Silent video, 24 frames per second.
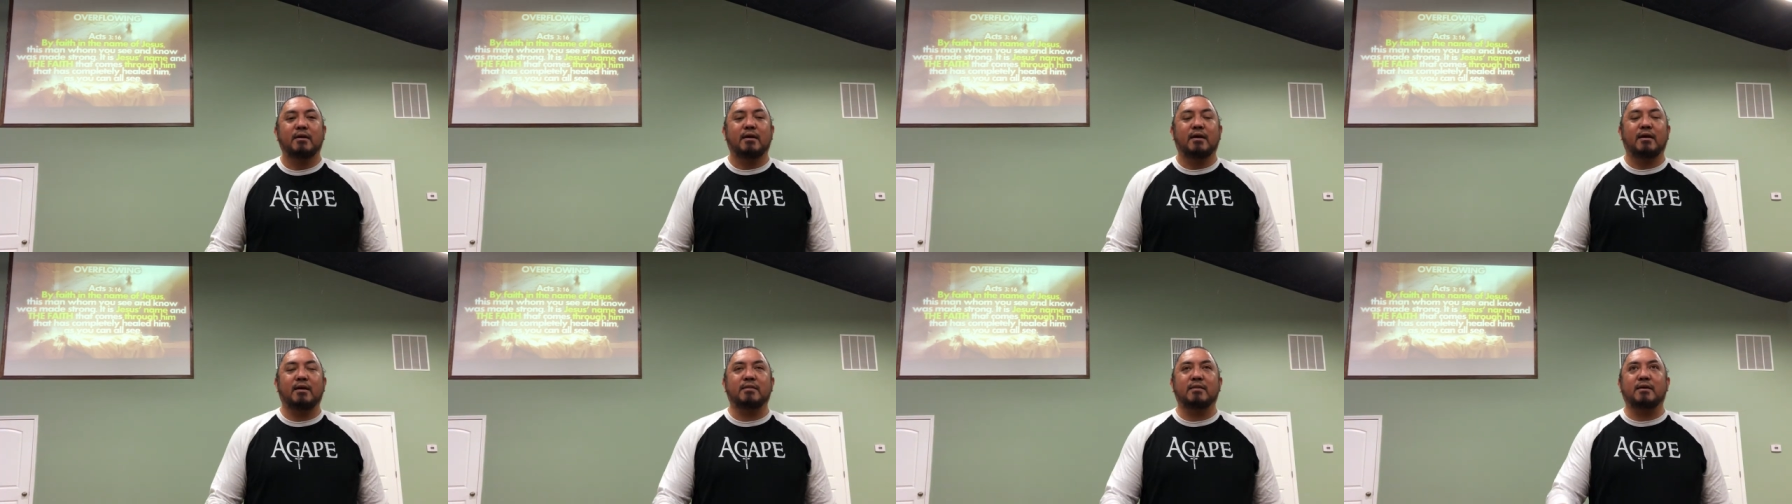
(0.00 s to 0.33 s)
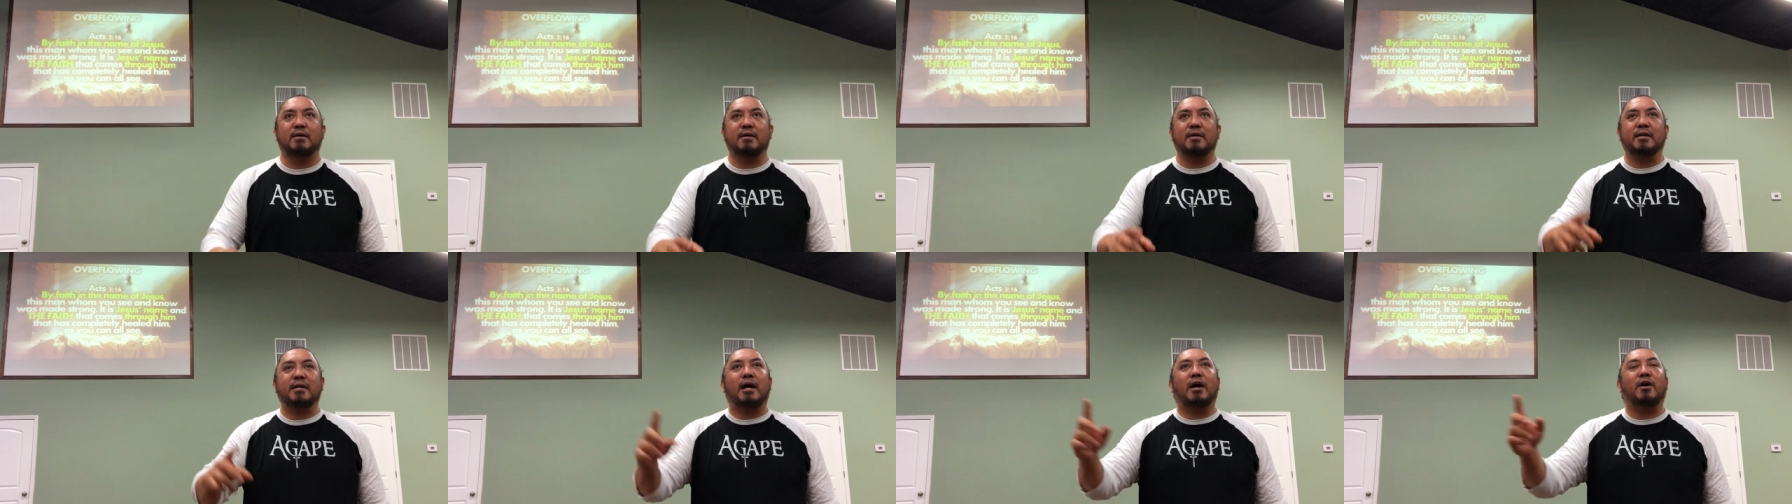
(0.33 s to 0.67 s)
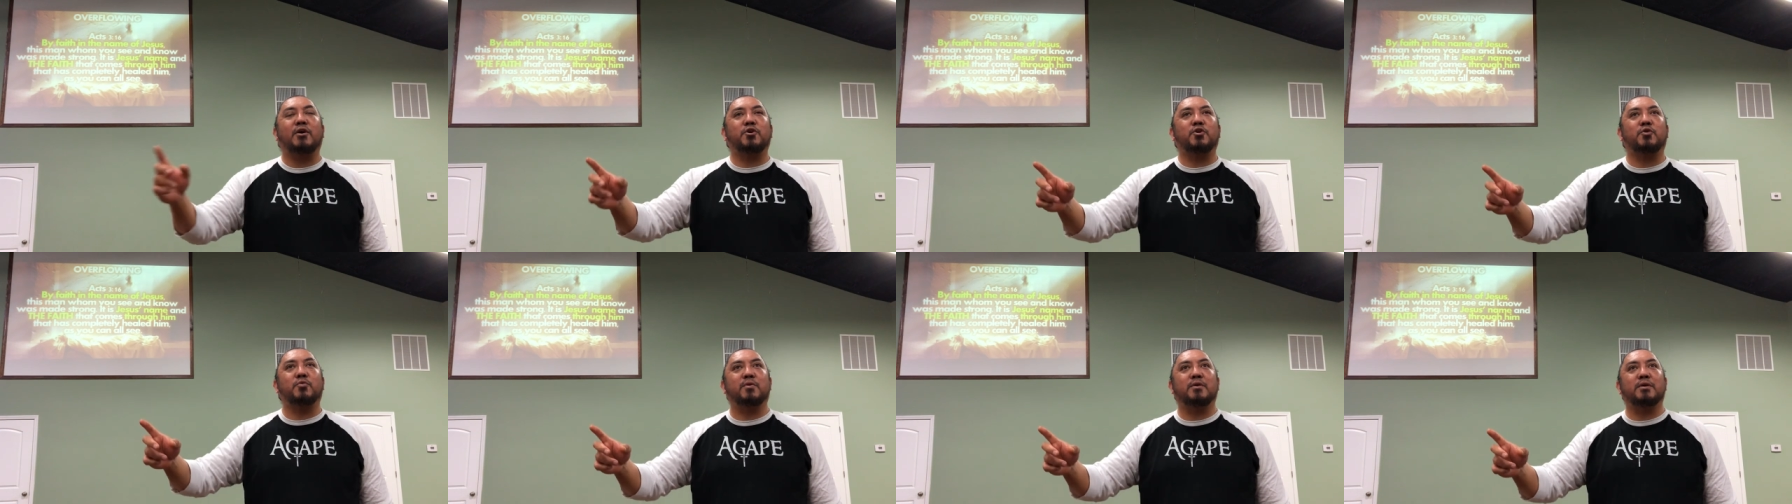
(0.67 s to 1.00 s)
In the
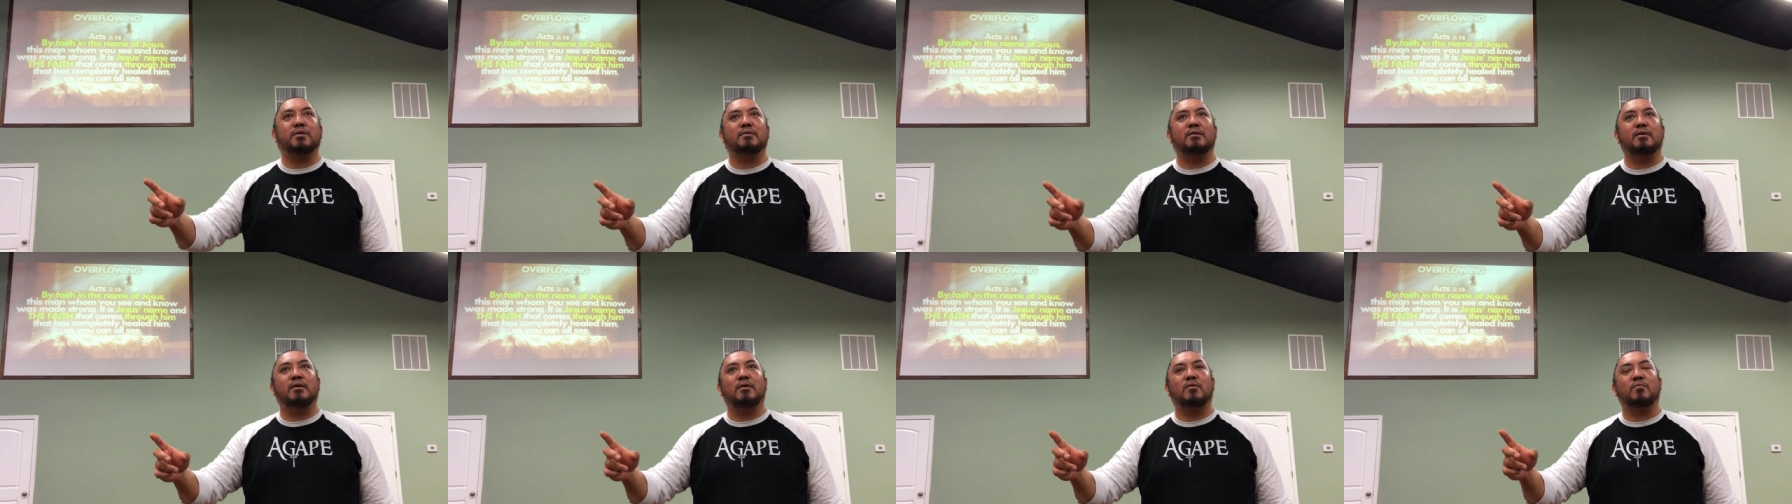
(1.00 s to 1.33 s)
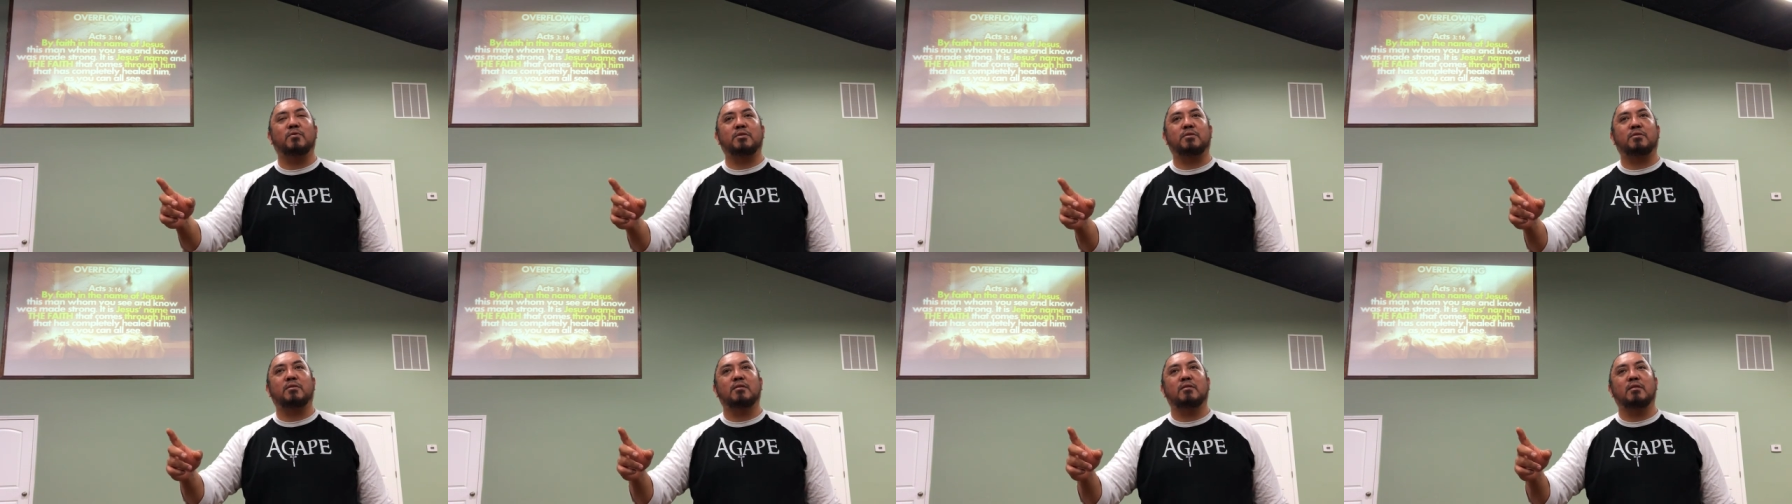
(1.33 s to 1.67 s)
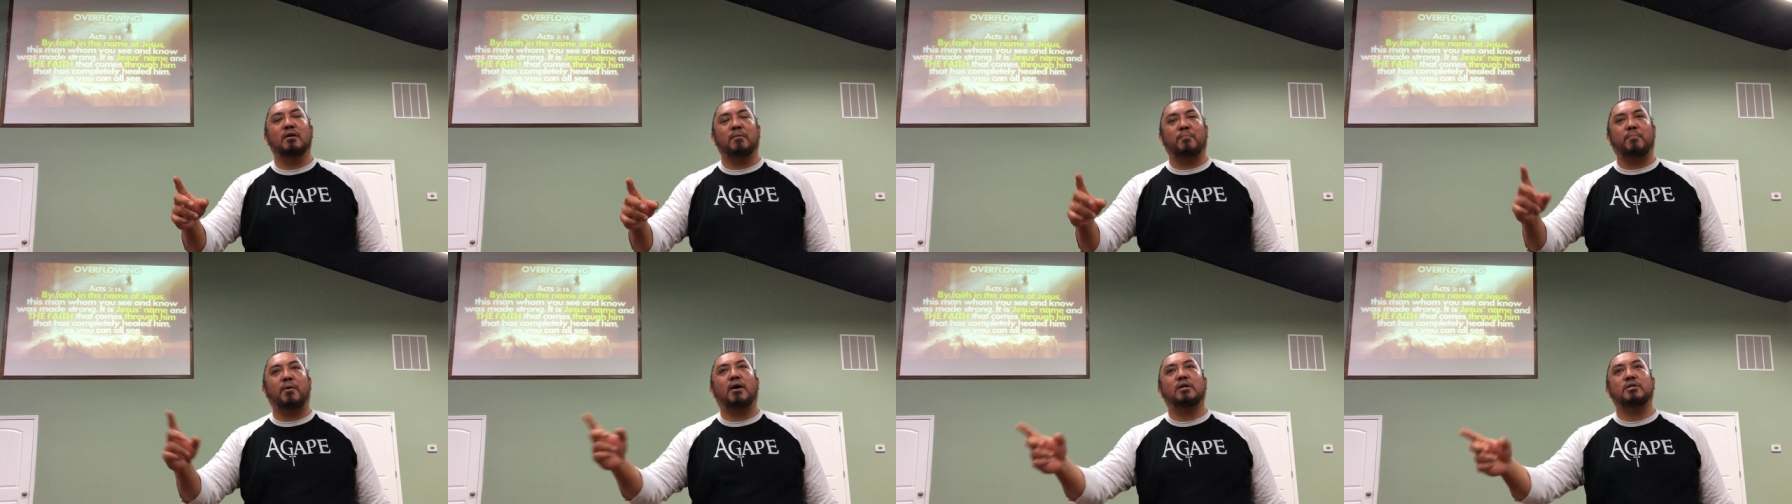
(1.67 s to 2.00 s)
encounter with, uh, with
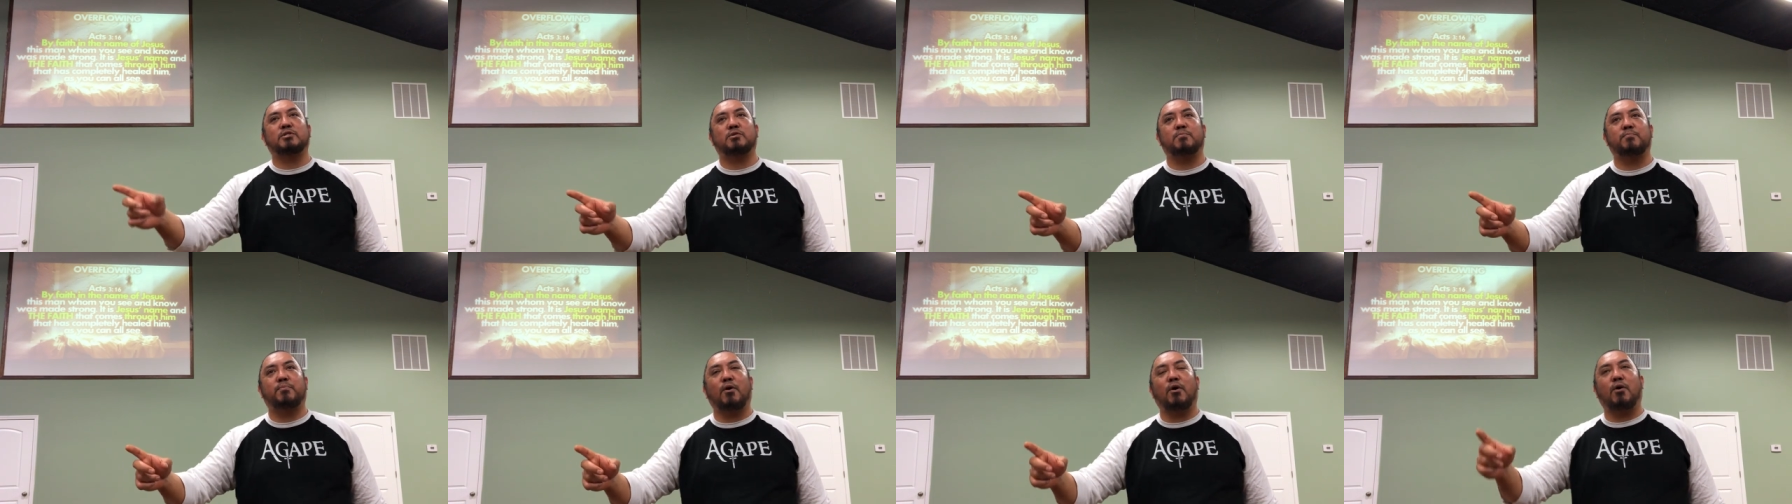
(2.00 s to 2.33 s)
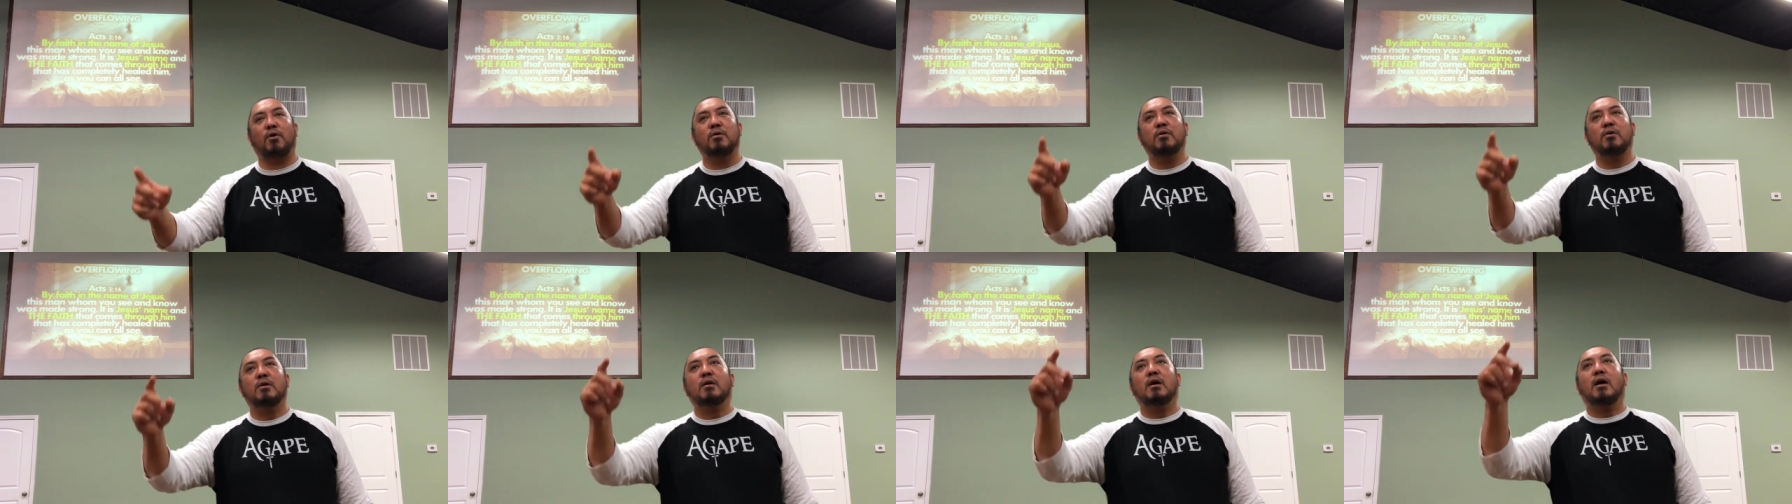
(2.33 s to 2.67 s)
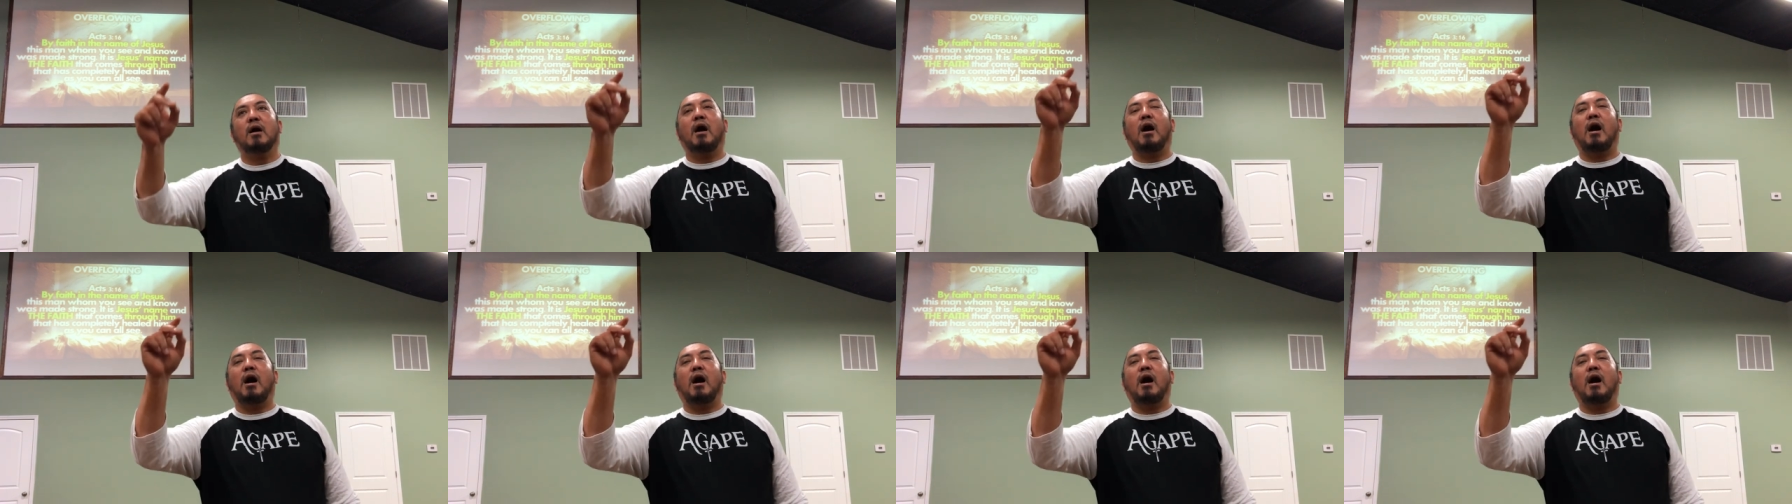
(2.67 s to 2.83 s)
the Apostle Paul.